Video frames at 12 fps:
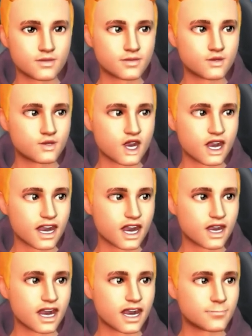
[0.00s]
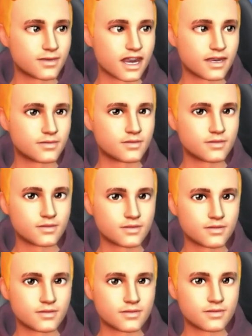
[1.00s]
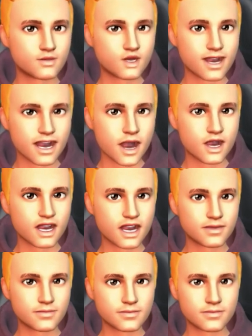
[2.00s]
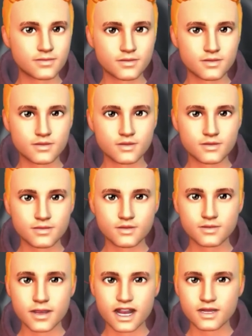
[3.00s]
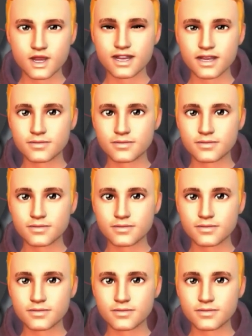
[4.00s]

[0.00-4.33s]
color little bit woody color like this,